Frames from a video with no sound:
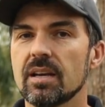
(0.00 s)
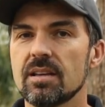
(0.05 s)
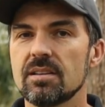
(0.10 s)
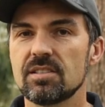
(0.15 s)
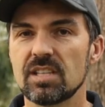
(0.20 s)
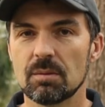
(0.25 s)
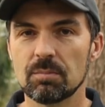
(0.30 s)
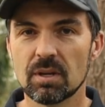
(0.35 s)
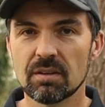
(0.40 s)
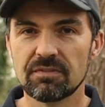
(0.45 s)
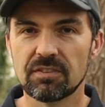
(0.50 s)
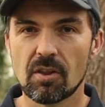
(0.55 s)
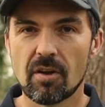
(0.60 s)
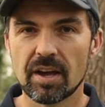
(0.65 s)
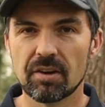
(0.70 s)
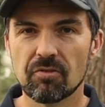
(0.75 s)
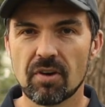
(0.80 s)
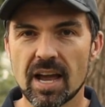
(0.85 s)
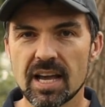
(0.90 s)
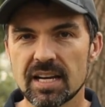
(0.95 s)
Similar
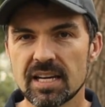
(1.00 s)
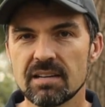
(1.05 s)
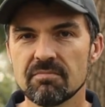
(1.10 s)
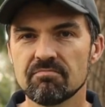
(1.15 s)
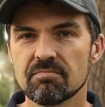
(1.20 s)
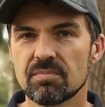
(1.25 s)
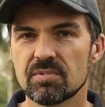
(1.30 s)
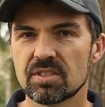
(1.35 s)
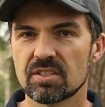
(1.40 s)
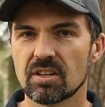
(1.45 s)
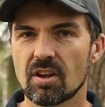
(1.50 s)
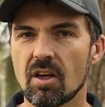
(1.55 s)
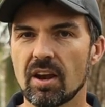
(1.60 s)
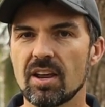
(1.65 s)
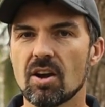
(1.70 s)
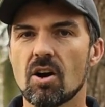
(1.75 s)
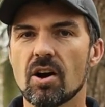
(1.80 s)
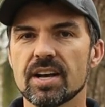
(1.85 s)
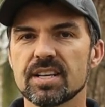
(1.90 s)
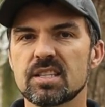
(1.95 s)
flight rating,
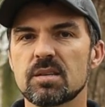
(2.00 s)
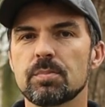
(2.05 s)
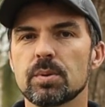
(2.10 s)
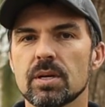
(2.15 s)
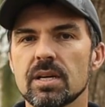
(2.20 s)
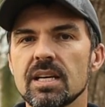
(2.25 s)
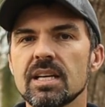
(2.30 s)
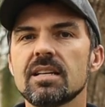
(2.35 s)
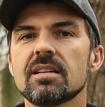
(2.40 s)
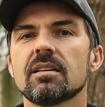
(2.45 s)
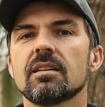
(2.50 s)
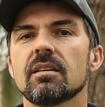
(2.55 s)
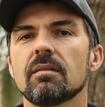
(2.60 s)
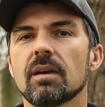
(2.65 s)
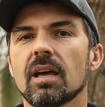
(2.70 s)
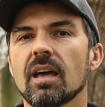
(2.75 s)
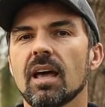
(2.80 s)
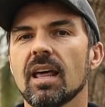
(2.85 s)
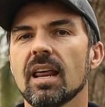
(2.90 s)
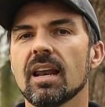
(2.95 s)
slightly higher speed,
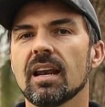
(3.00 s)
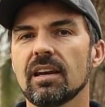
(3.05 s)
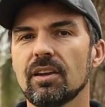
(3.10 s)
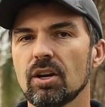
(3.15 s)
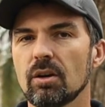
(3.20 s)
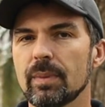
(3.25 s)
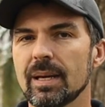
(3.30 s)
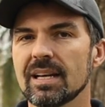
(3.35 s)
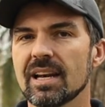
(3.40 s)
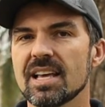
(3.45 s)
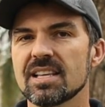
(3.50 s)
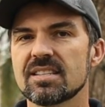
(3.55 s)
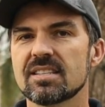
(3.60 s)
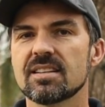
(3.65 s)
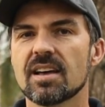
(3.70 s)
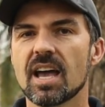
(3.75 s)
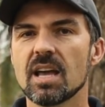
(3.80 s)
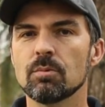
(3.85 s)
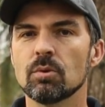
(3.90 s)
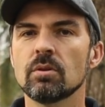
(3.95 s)
and a little bit less
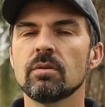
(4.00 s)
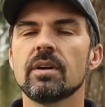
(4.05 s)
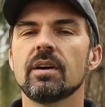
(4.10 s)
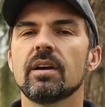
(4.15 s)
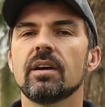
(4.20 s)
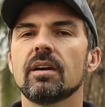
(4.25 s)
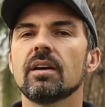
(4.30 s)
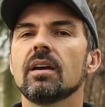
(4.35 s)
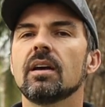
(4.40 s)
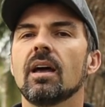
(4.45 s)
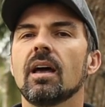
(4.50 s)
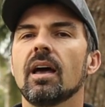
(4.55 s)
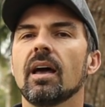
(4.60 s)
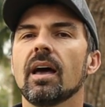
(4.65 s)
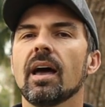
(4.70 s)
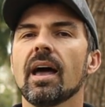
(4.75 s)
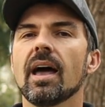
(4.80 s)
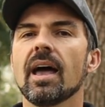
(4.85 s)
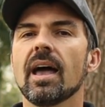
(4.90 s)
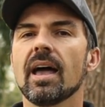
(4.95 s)
stable.
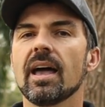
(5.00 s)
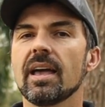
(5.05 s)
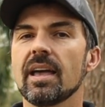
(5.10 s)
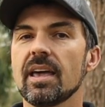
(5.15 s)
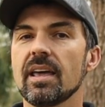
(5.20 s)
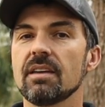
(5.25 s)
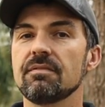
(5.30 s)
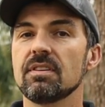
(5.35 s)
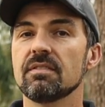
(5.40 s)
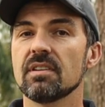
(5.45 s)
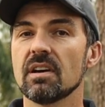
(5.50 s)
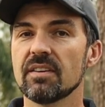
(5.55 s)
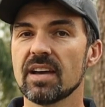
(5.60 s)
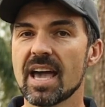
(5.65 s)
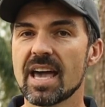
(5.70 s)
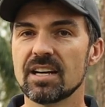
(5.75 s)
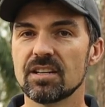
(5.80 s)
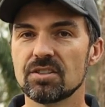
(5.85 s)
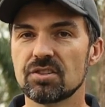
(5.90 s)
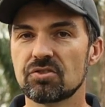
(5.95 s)
And if you've ever
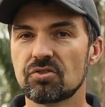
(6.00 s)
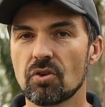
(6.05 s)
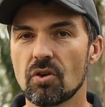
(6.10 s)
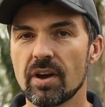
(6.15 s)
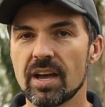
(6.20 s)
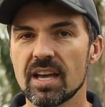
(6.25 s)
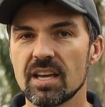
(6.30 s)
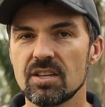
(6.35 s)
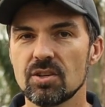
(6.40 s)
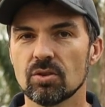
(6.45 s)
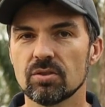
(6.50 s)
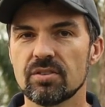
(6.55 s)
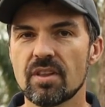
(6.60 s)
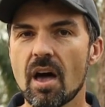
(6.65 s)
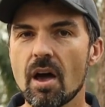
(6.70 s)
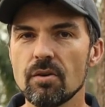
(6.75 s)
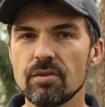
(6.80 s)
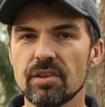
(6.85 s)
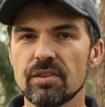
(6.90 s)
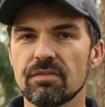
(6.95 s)
had a Destroyer, you'll
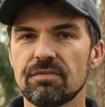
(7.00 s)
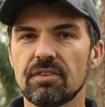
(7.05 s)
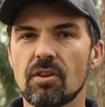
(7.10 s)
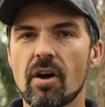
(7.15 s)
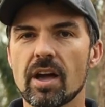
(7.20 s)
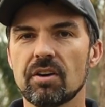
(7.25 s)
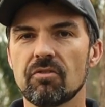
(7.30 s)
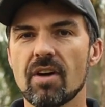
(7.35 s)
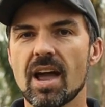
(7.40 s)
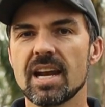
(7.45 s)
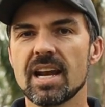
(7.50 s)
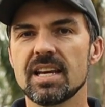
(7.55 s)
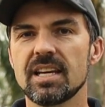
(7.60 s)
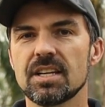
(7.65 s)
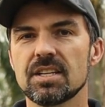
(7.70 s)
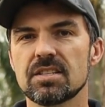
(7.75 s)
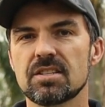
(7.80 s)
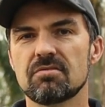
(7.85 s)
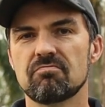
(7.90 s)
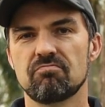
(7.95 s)
know that the flight rating
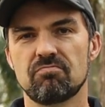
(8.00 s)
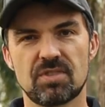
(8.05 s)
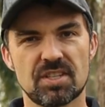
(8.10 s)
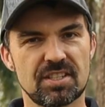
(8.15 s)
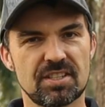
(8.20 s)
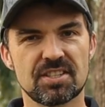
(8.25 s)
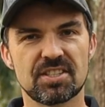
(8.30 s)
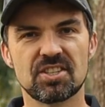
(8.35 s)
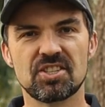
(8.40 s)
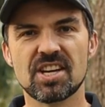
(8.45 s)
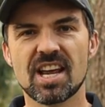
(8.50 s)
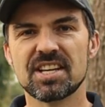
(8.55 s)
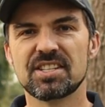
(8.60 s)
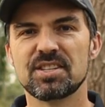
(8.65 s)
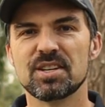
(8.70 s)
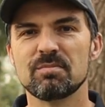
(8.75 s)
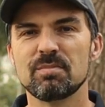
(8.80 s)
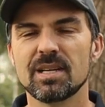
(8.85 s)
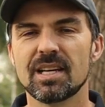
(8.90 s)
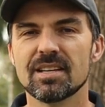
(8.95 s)
is just a
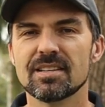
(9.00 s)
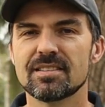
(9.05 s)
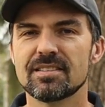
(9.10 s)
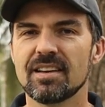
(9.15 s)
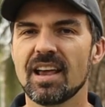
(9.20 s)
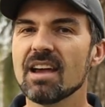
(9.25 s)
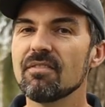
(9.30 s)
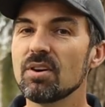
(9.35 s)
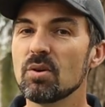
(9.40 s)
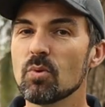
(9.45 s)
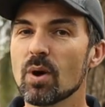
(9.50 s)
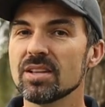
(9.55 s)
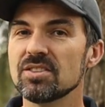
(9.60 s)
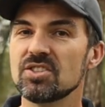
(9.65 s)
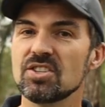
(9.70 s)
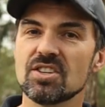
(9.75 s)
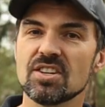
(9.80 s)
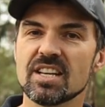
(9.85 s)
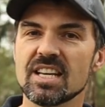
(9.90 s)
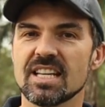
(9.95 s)
suggestion because everyone's
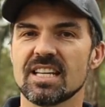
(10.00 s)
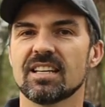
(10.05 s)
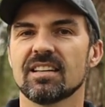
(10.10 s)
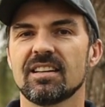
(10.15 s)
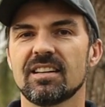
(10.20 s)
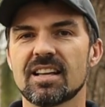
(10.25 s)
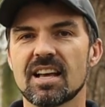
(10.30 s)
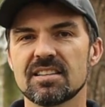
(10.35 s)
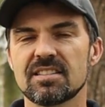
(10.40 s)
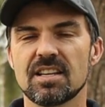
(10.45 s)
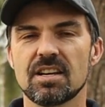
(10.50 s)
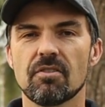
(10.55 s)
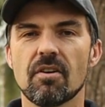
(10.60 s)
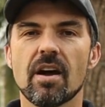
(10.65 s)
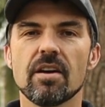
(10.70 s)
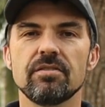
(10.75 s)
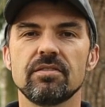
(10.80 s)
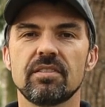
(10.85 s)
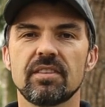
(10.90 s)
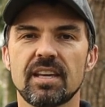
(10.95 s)
unique and does their
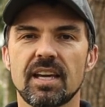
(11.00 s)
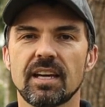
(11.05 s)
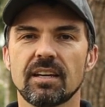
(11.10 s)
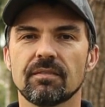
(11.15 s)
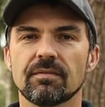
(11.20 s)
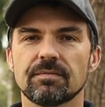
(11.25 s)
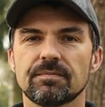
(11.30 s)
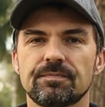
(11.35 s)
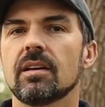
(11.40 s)
own thing.